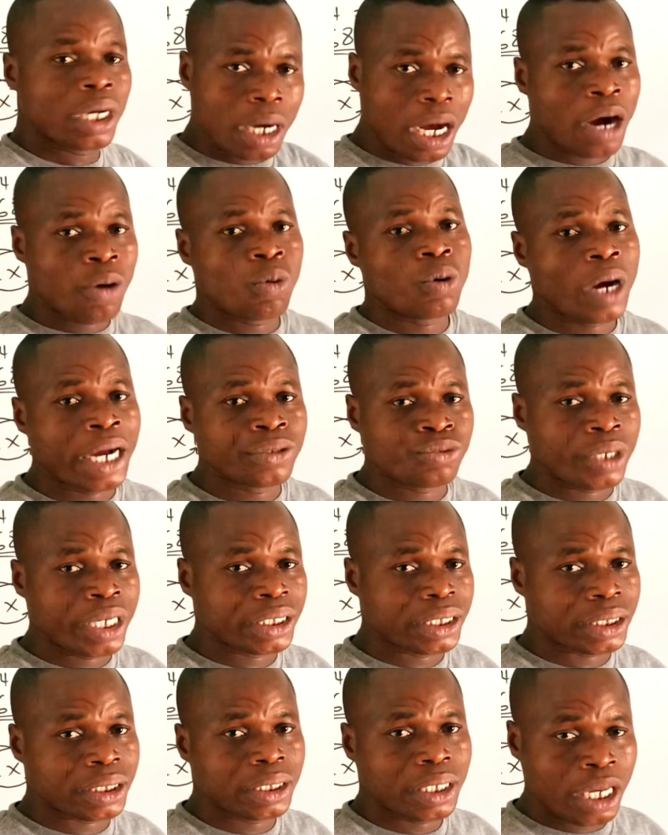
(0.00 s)
I will address
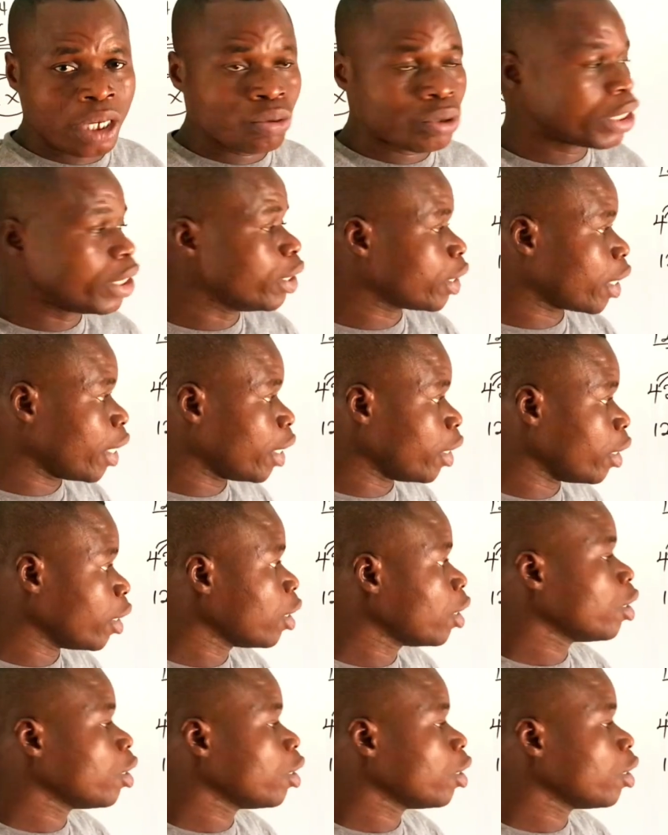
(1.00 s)
it and you see it clearly.